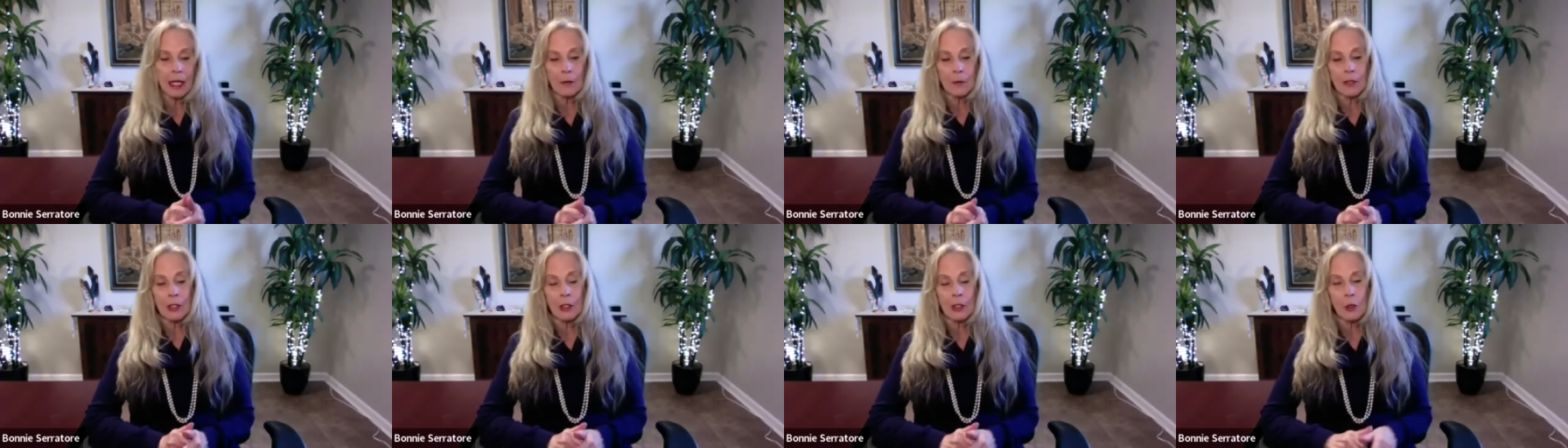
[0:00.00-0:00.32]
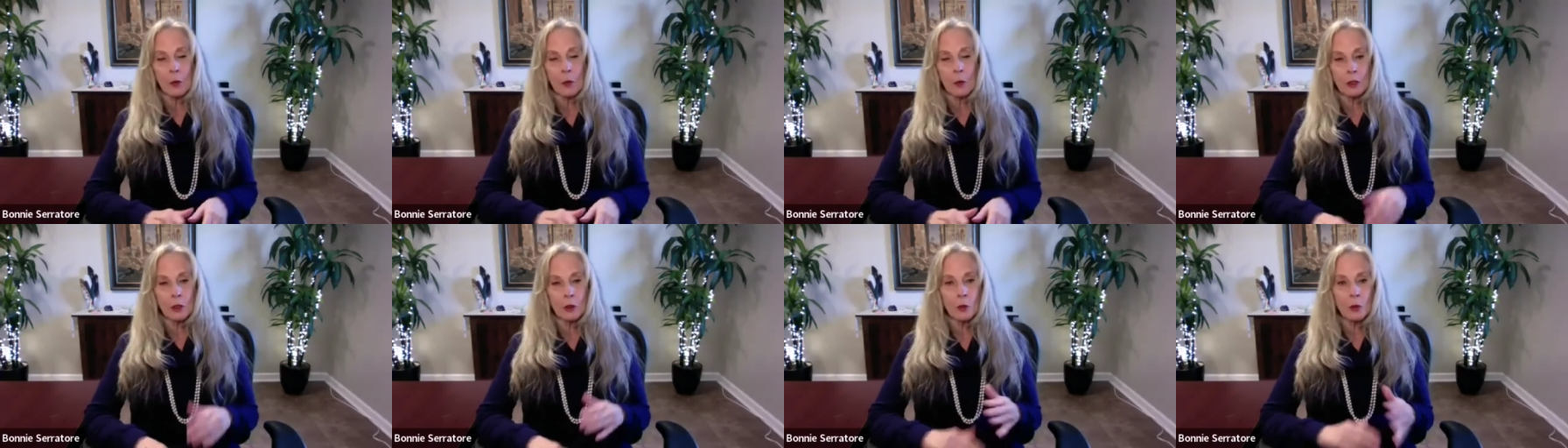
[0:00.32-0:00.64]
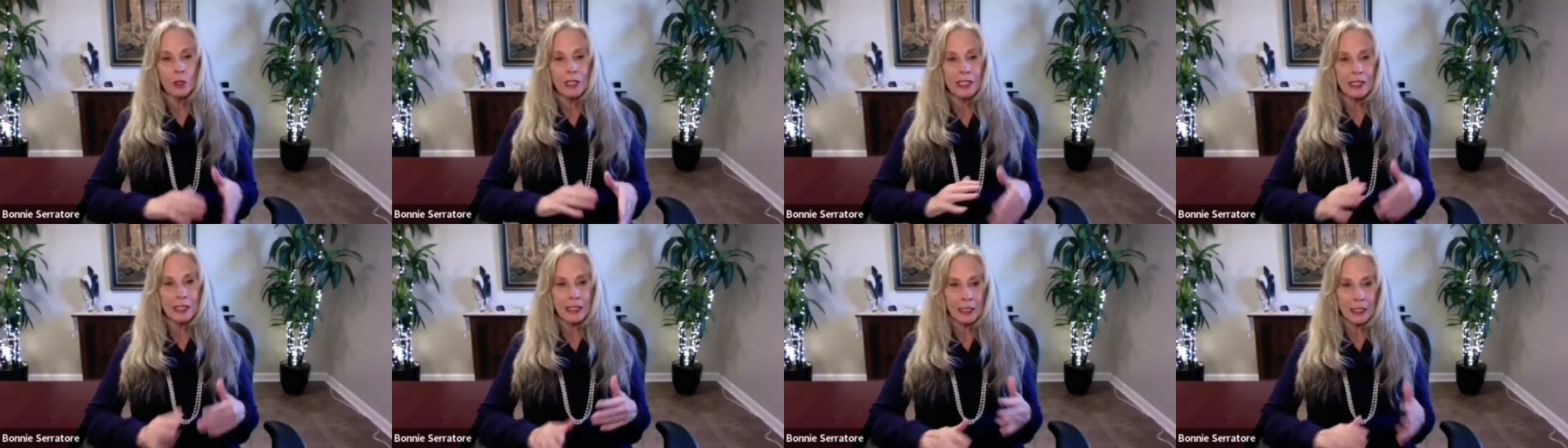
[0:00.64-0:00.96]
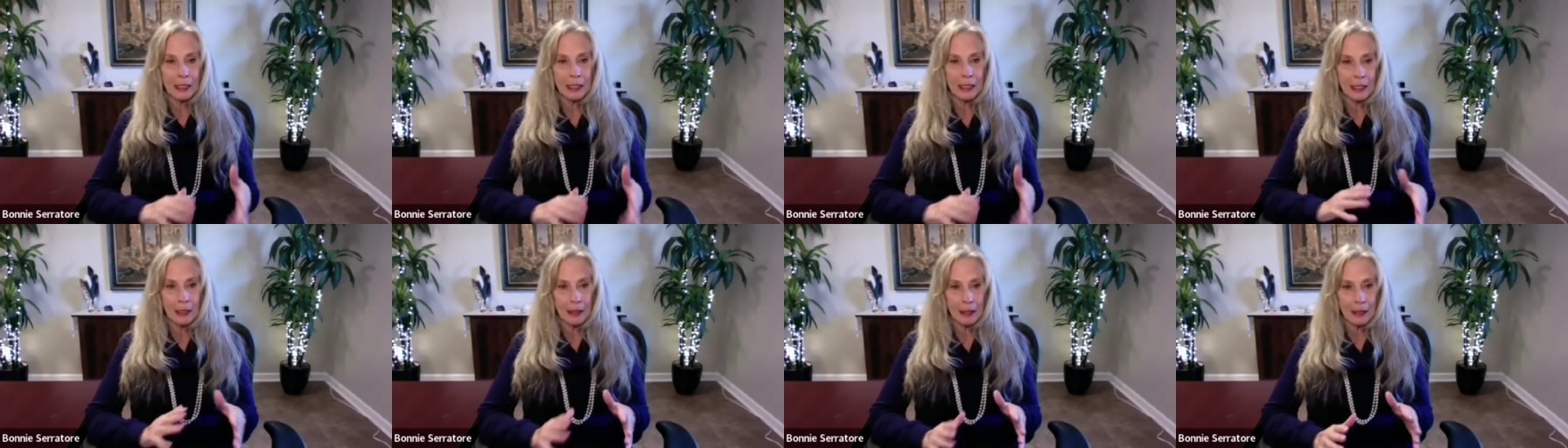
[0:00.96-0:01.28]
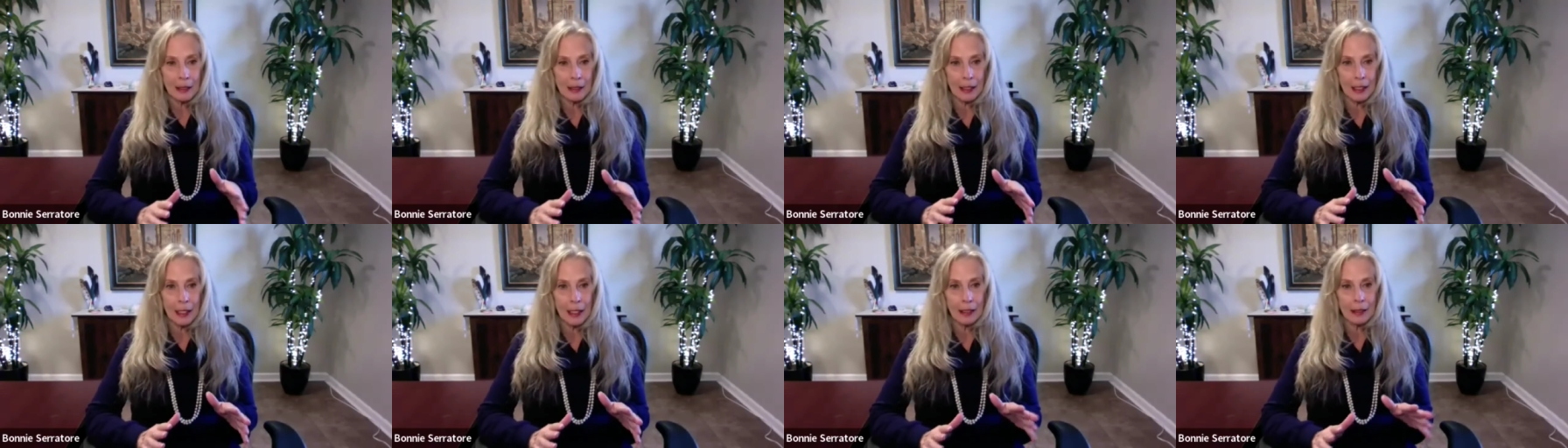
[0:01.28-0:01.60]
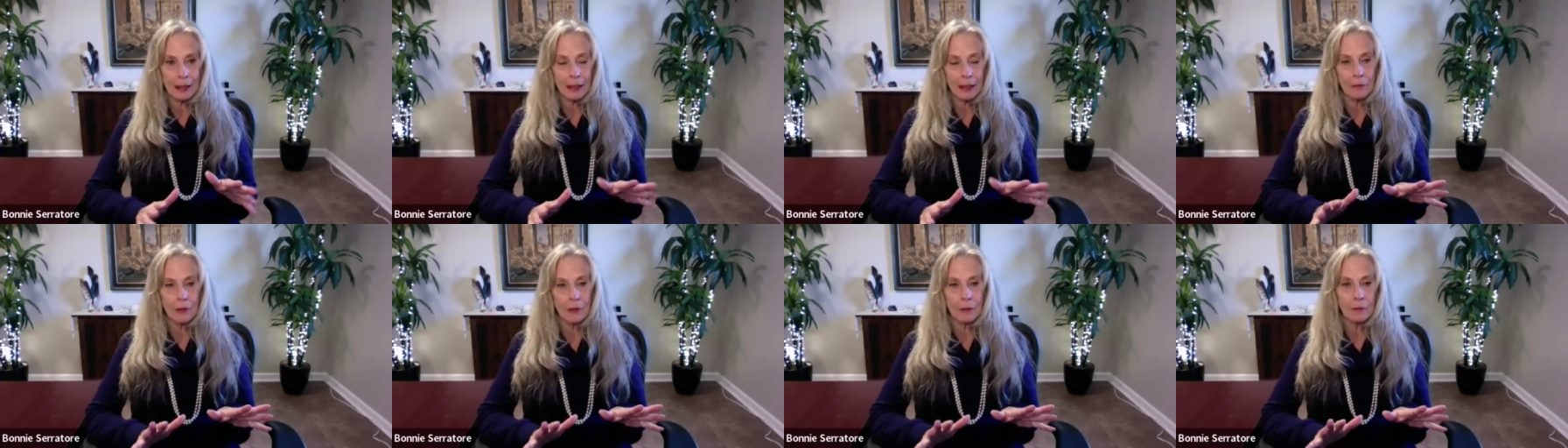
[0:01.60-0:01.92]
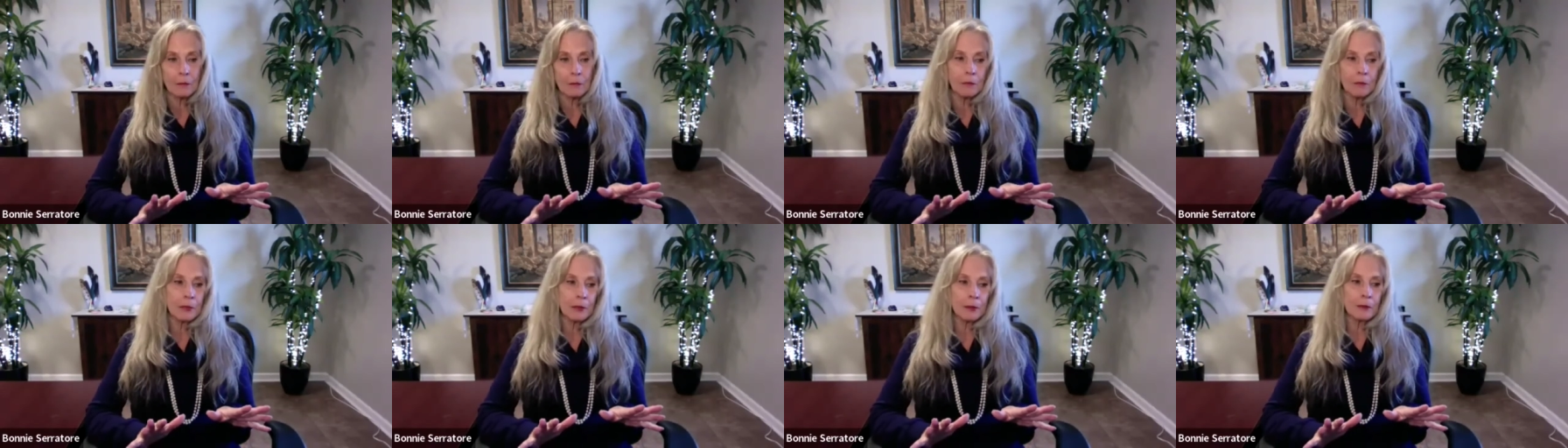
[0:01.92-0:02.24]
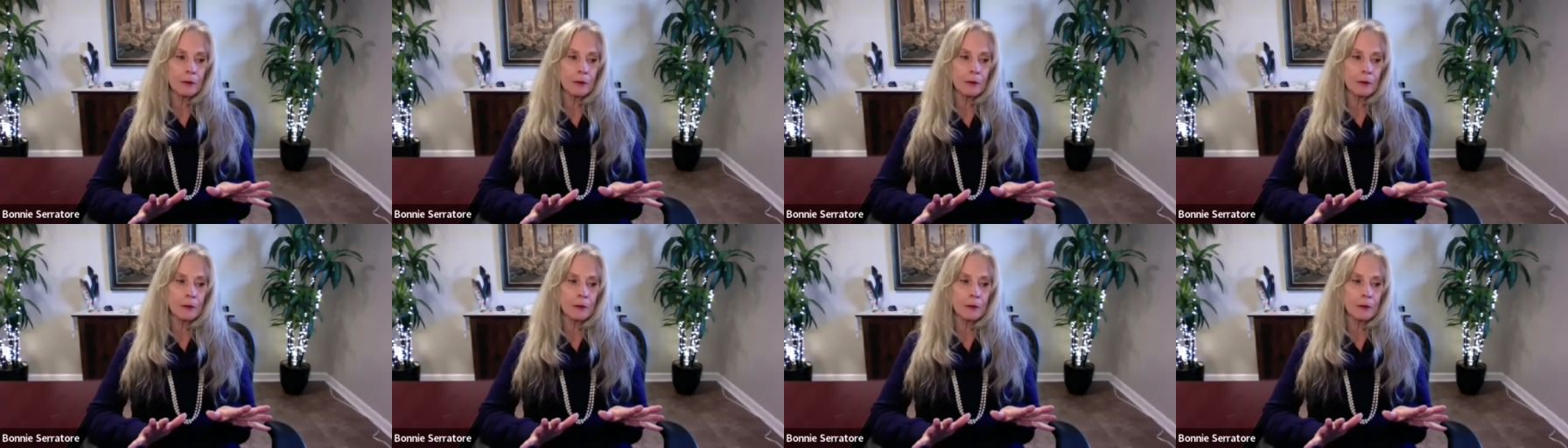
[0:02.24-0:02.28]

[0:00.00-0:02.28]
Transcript: And we don't want to risk anything that would